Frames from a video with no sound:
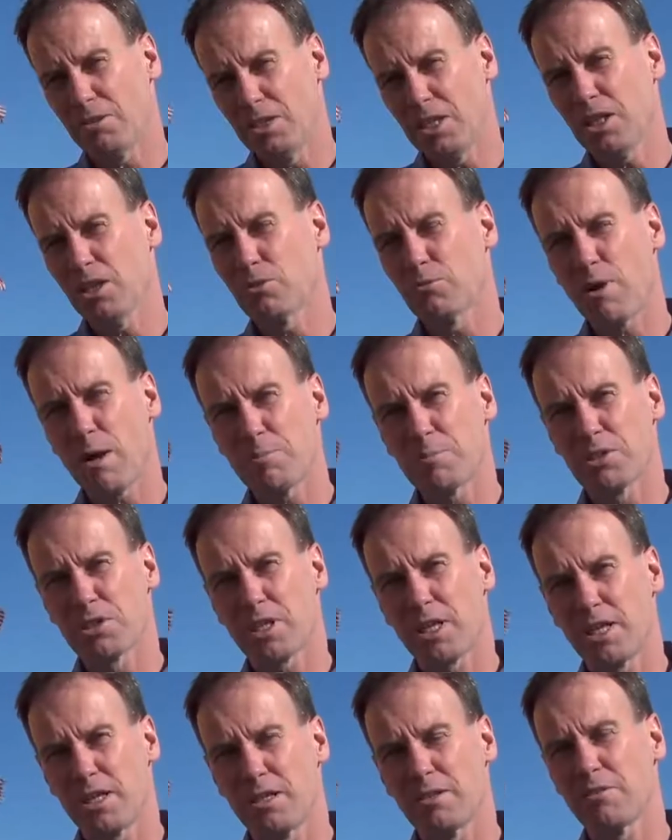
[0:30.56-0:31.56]
dealer
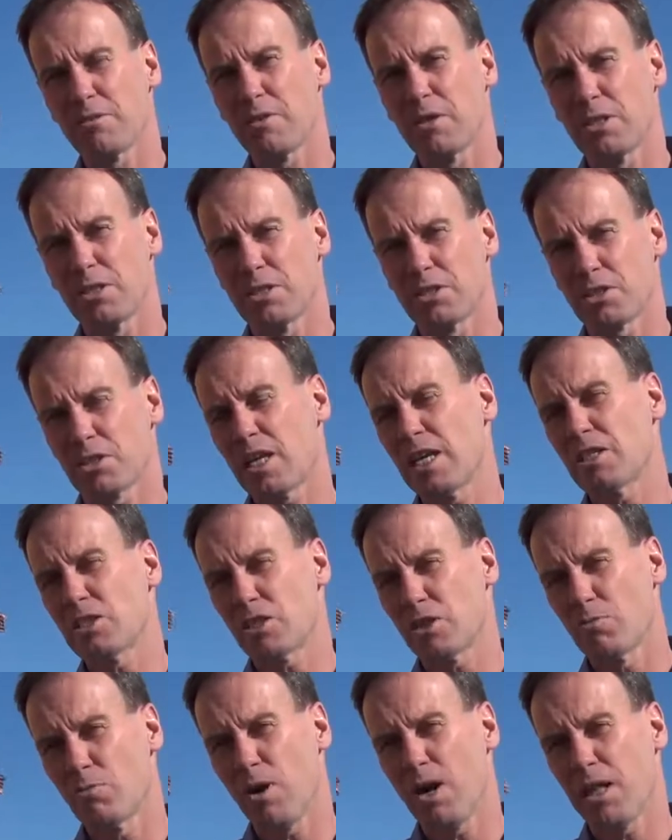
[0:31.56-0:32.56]
representative,
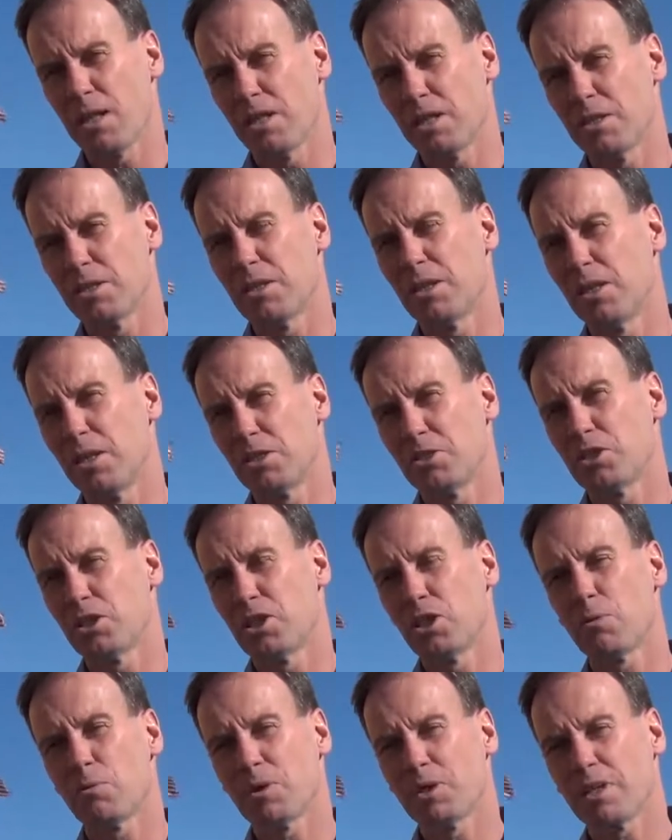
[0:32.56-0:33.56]
Stacy Welland, to
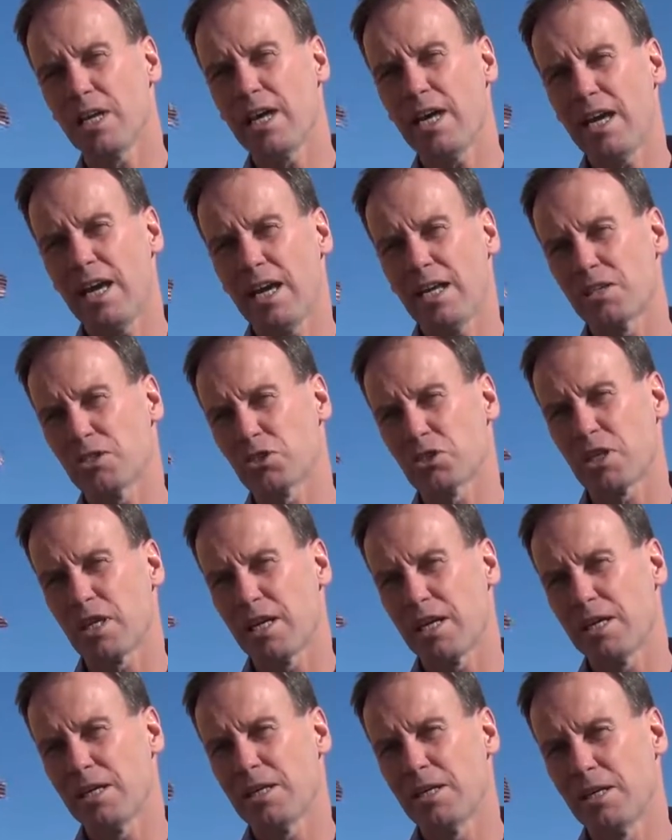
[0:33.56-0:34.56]
hear what they had to
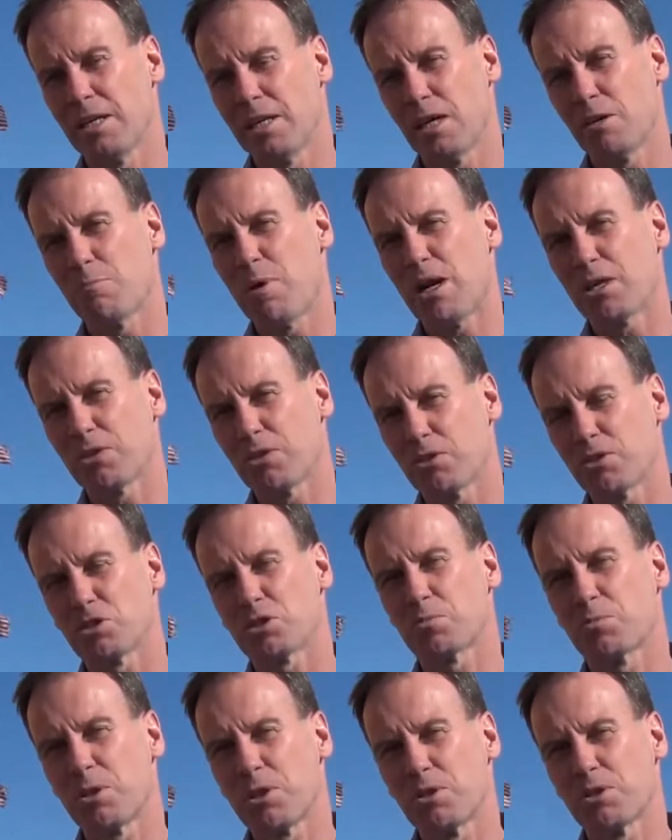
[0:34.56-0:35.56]
say about their
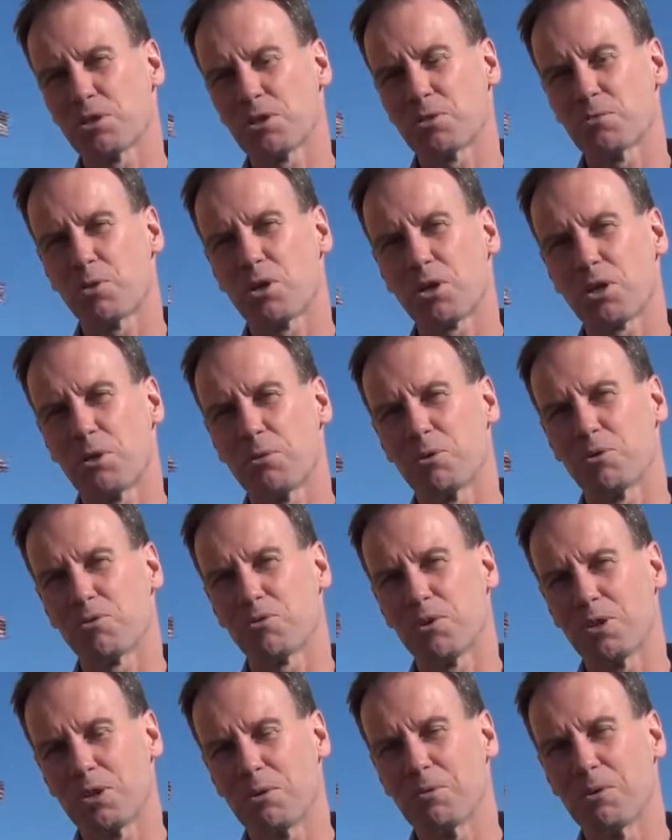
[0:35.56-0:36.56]
experience in working with
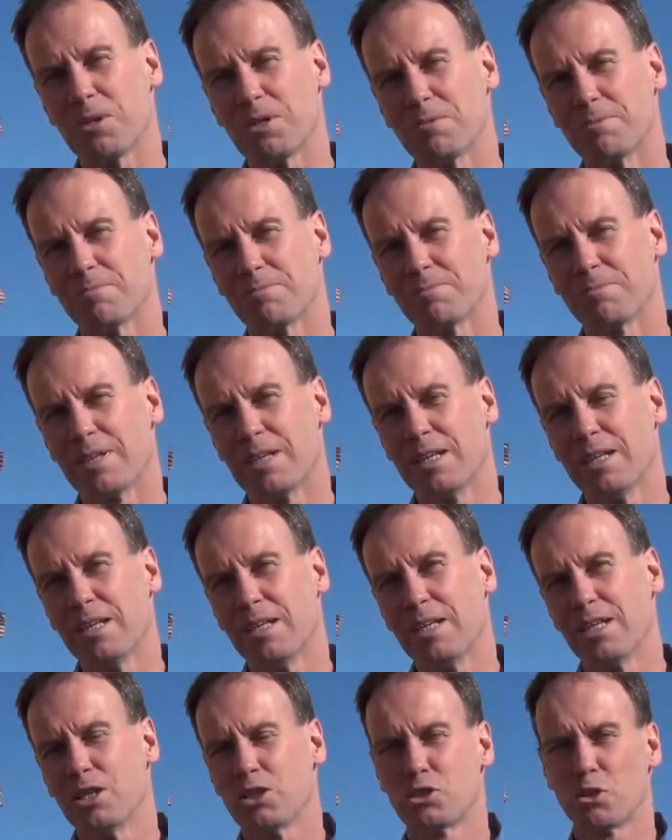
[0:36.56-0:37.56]
Fleetwood.
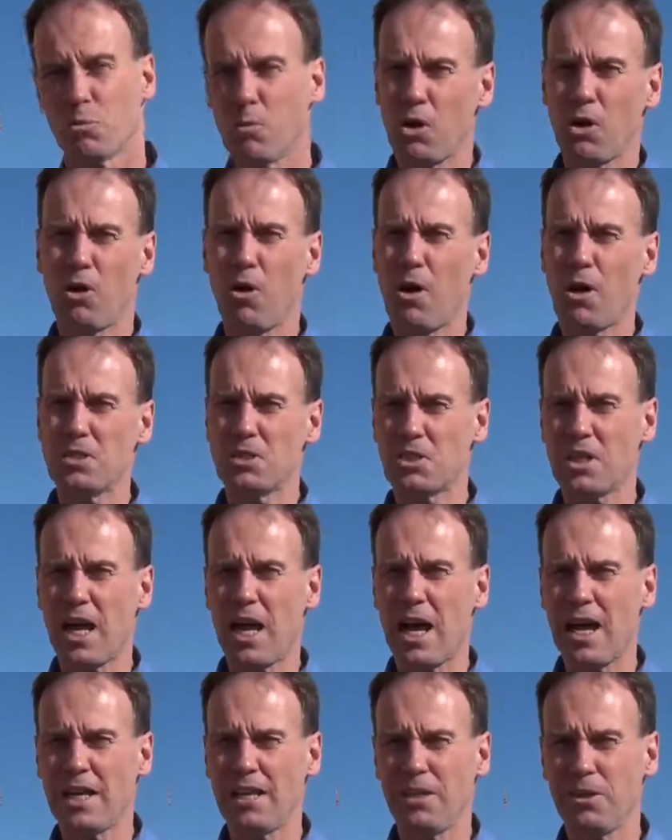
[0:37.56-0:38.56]
So we'll go
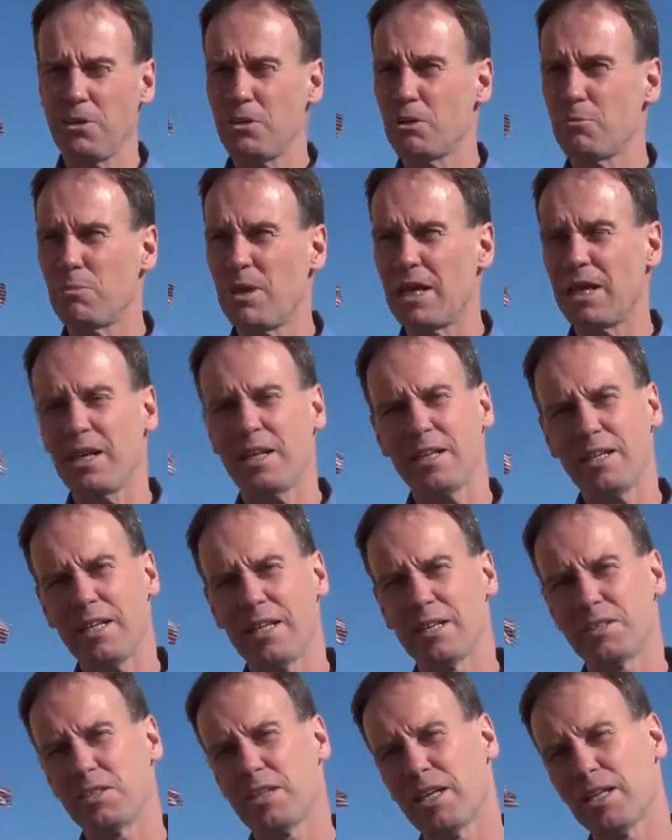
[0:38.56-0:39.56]
inside here in a minute
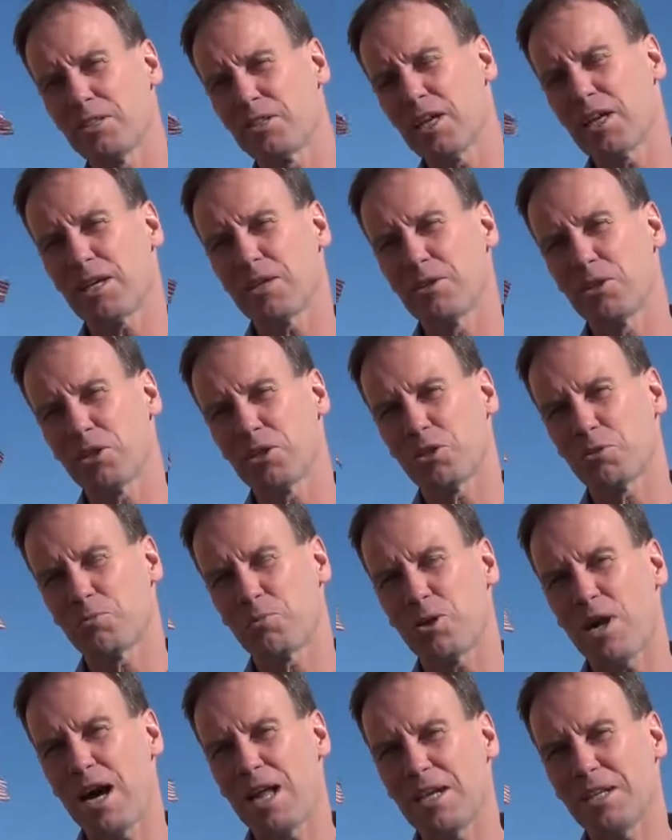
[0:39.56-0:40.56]
and, and take a look at the
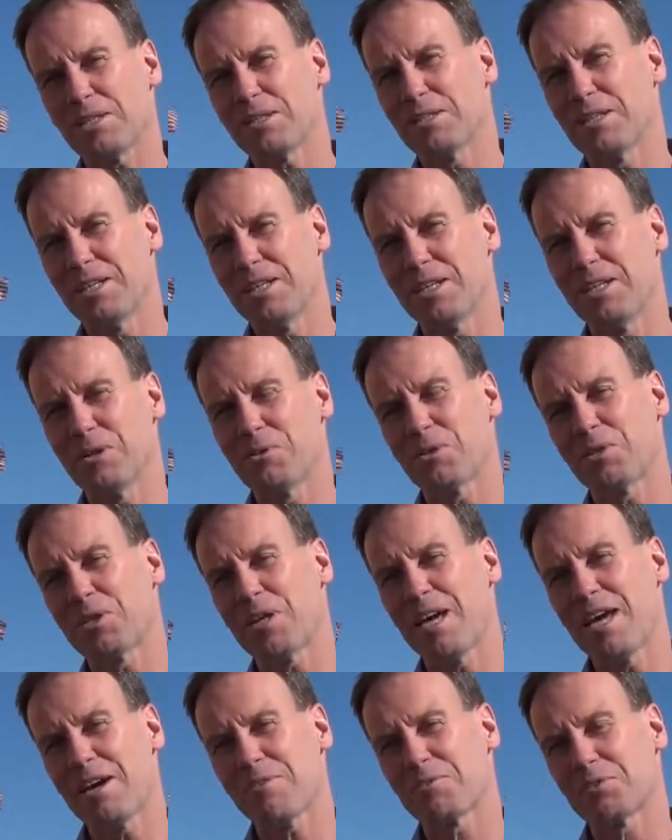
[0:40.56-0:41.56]
product and hear what
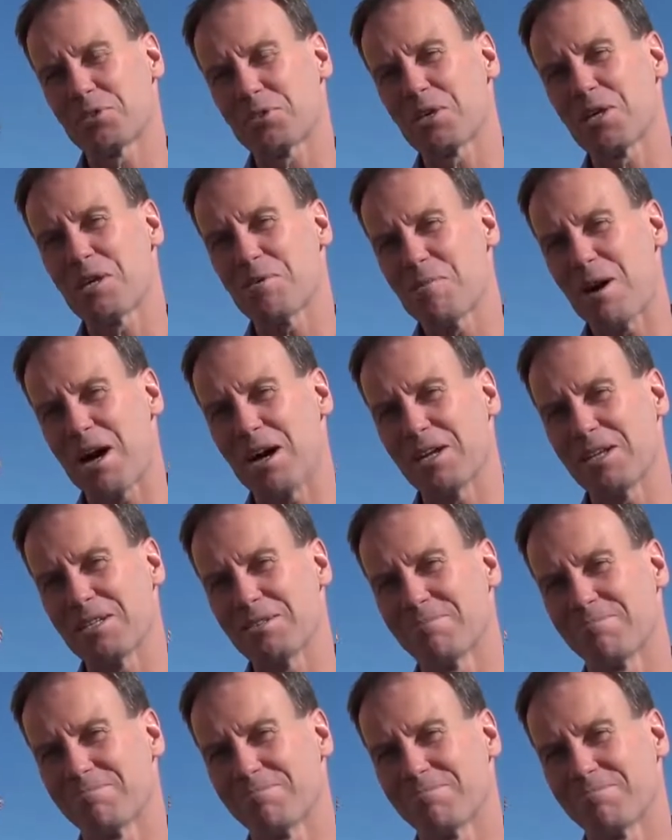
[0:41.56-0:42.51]
they have to say about it.